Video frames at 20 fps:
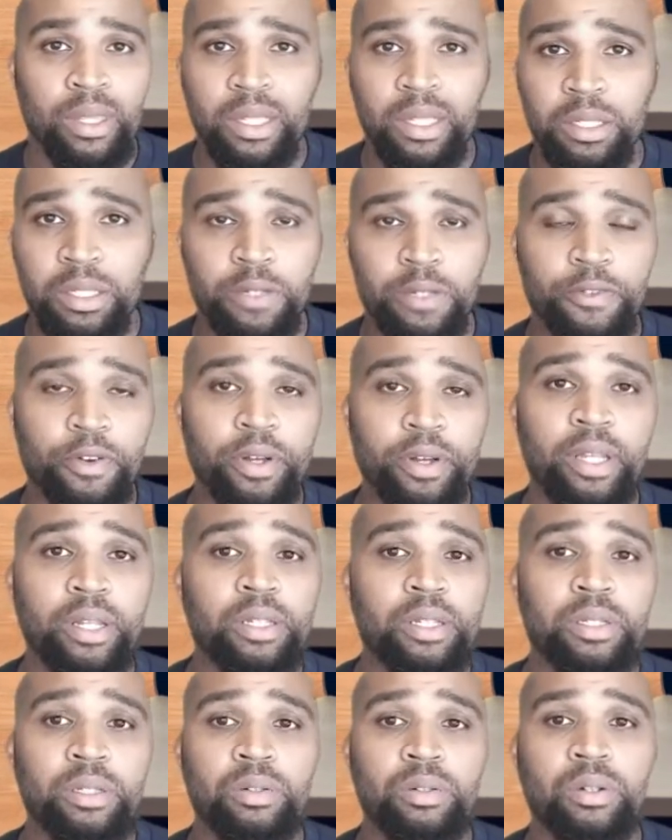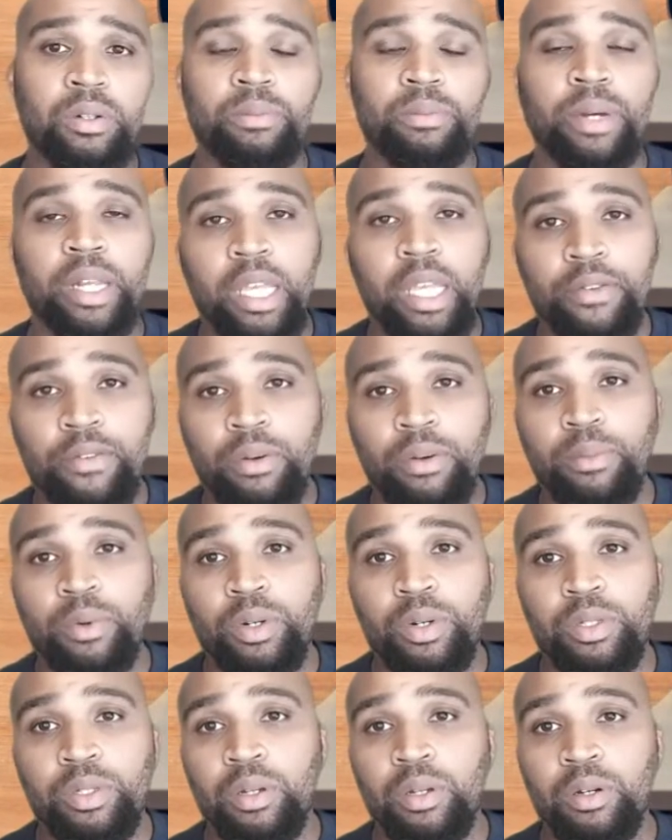This is for any student, but even
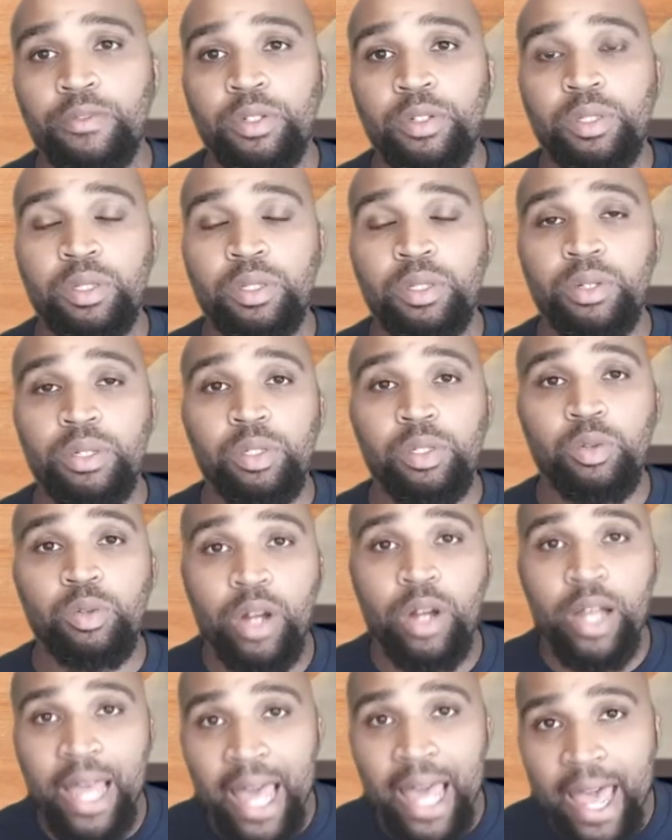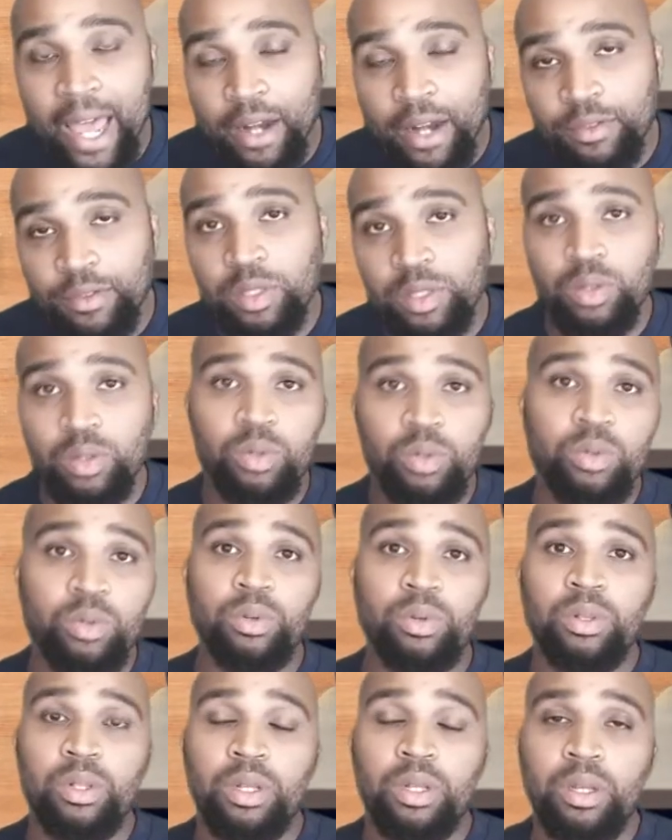more so for students who are out of
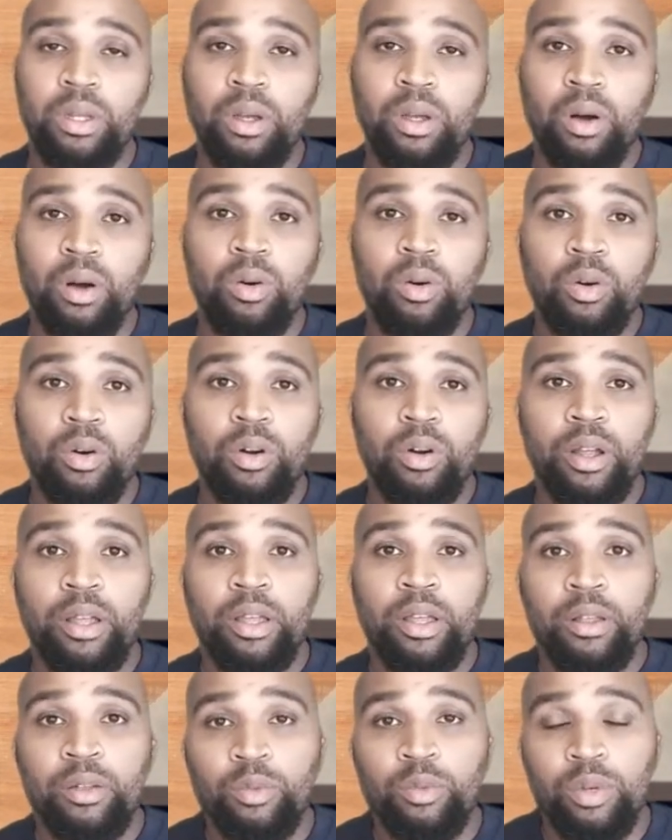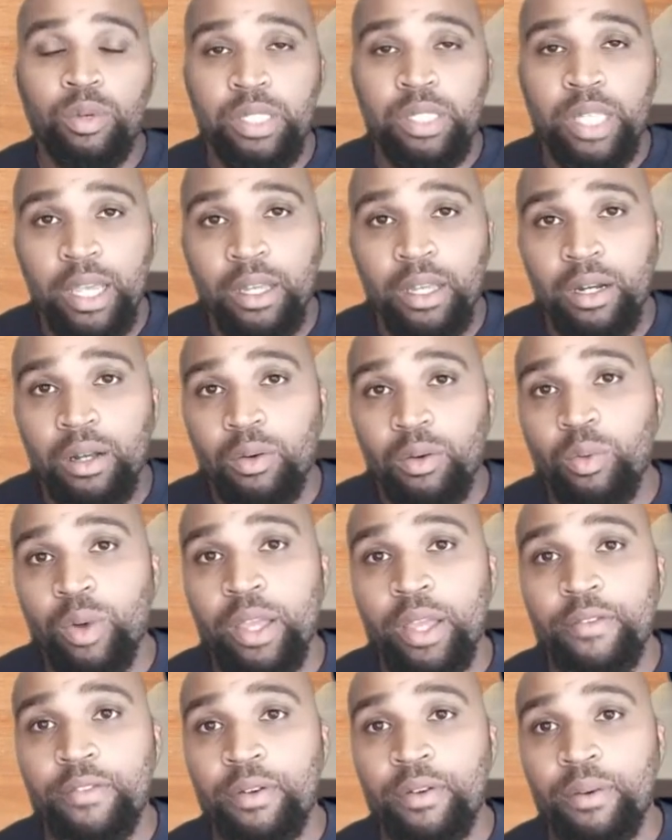school or taken
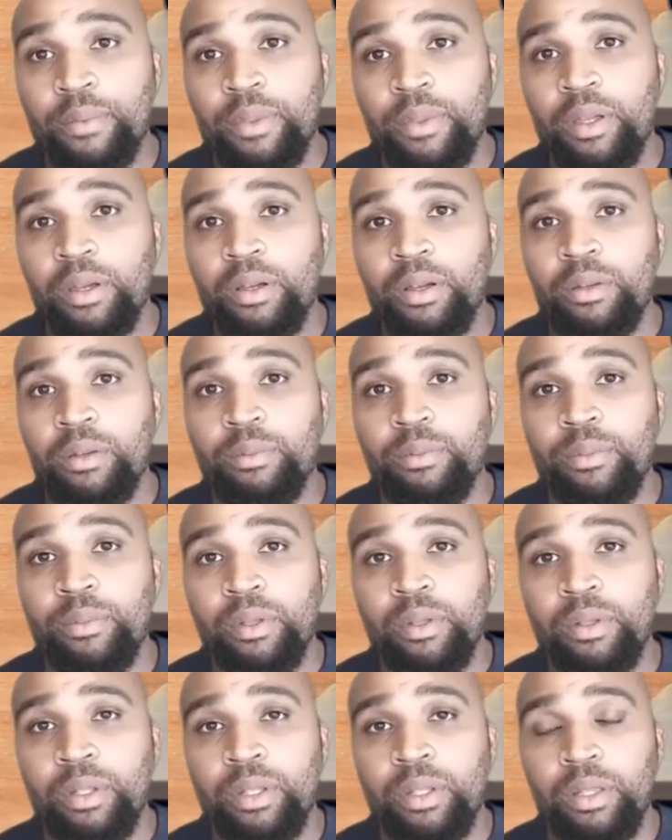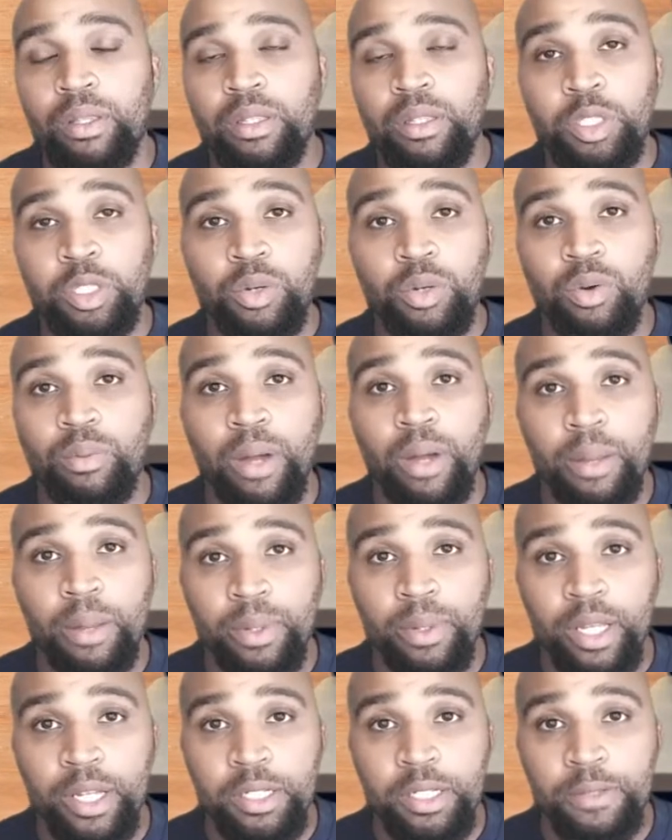away from the general
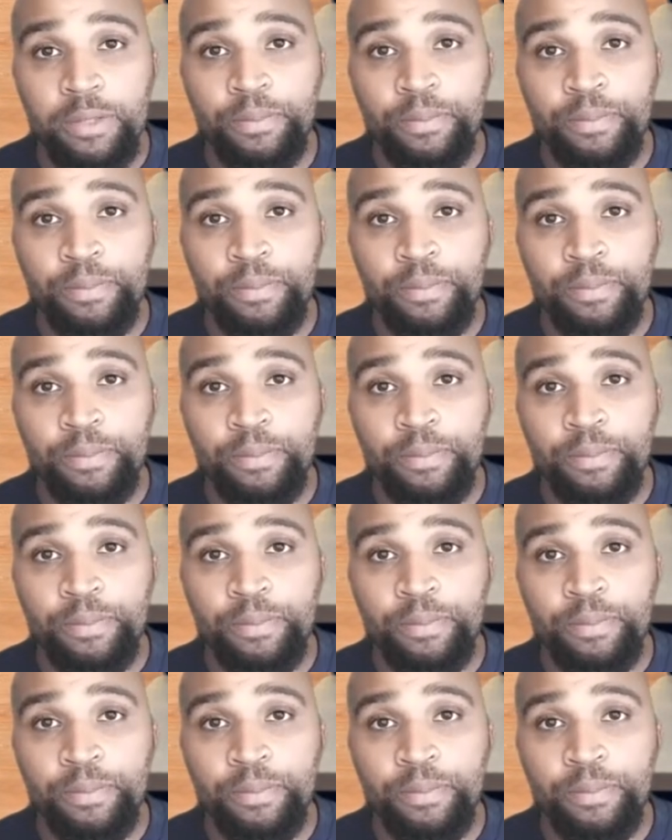population